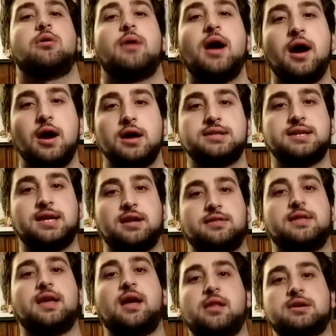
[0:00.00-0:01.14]
hard to get
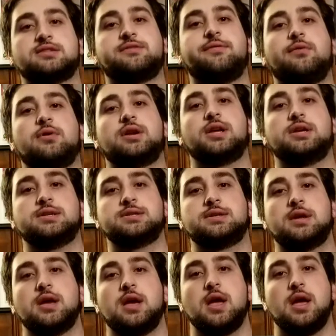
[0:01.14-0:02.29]
the L S
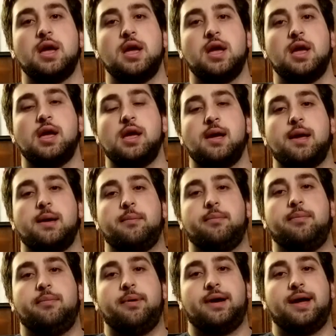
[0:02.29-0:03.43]
forties,
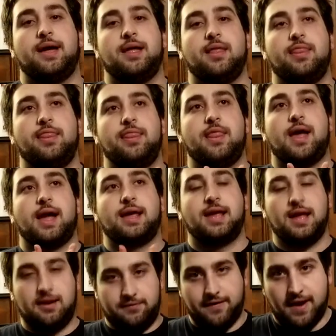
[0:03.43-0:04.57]
but I
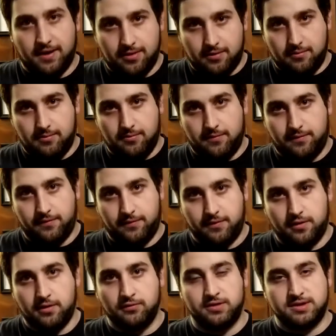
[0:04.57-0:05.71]
can't find them
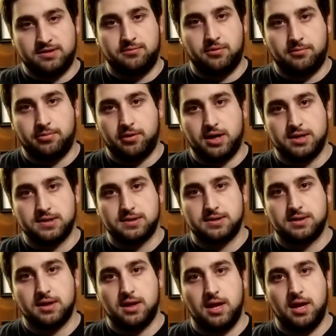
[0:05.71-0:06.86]
for a reasonable
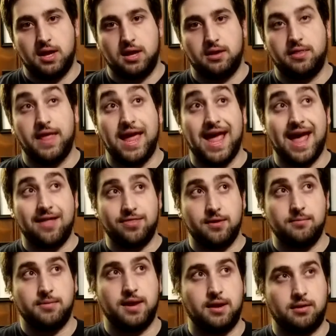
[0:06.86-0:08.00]
price. And they had
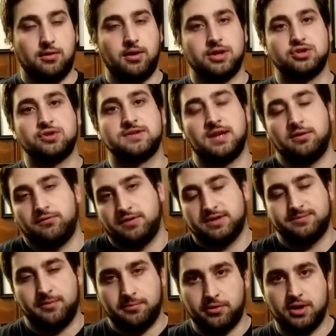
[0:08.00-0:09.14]
them there, or I shouldn't say a
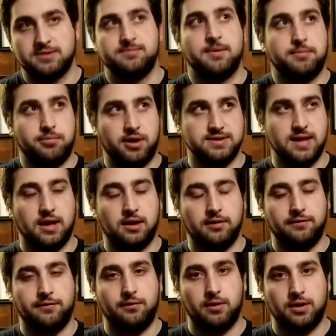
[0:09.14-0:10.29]
reasonable price, but a price I can
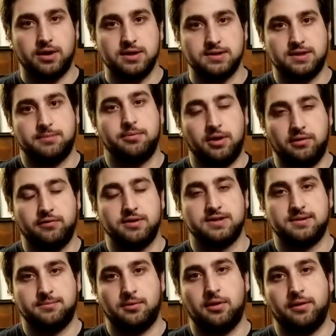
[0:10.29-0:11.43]
afford, because they're pretty
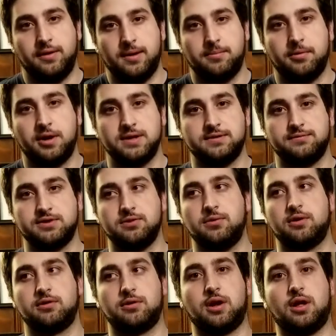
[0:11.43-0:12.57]
reasonable on their price of two
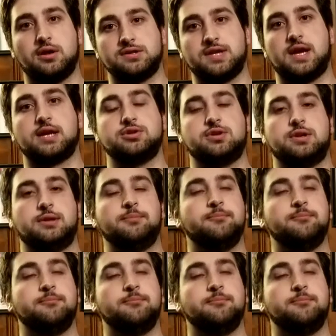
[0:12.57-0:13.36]
hundred dollars, actually.